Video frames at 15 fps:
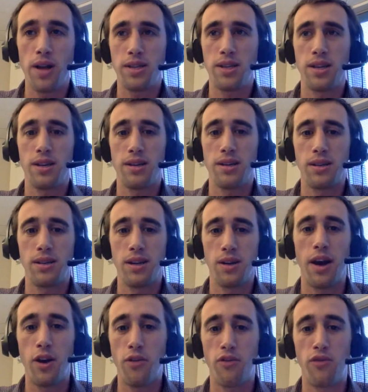to,
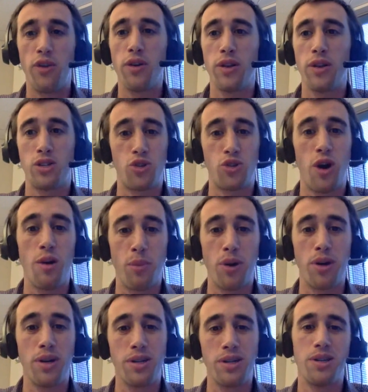I don't feel this strong
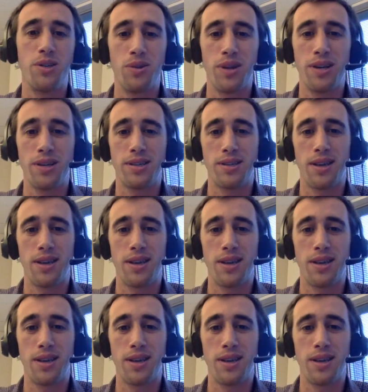burden to do this,